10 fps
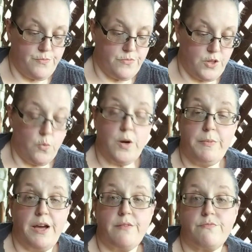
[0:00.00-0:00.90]
They're one of
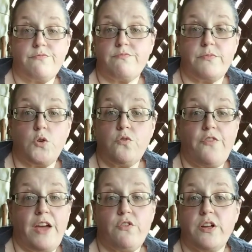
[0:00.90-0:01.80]
my new
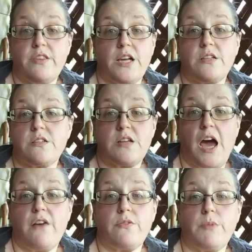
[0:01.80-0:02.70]
favorite things to
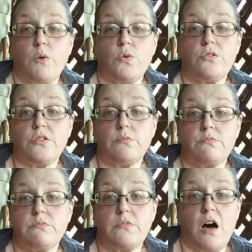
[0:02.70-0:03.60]
have in my wardrobe,
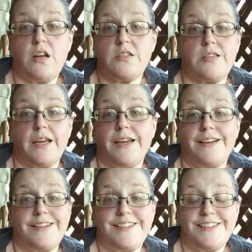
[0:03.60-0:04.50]
honestly.
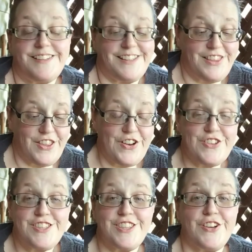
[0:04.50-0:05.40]

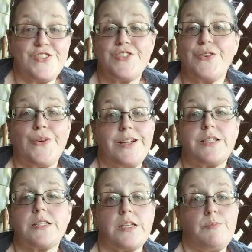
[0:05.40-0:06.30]
They're so great
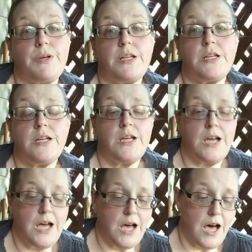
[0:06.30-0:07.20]
to sleep
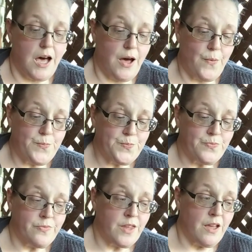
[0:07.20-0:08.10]
in.
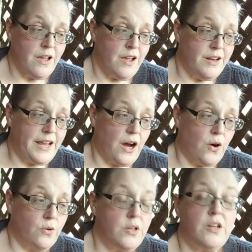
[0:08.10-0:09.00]

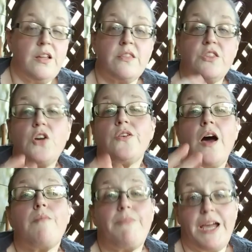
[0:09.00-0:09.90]
Now, they're
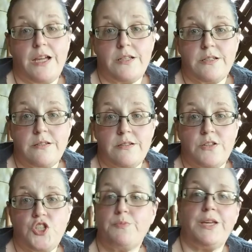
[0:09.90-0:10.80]
not made
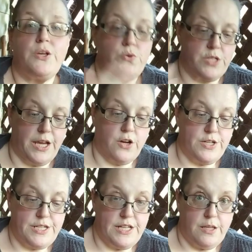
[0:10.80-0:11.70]
to be used like on
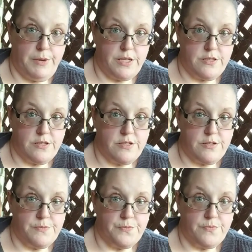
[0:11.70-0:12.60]
a daily basis.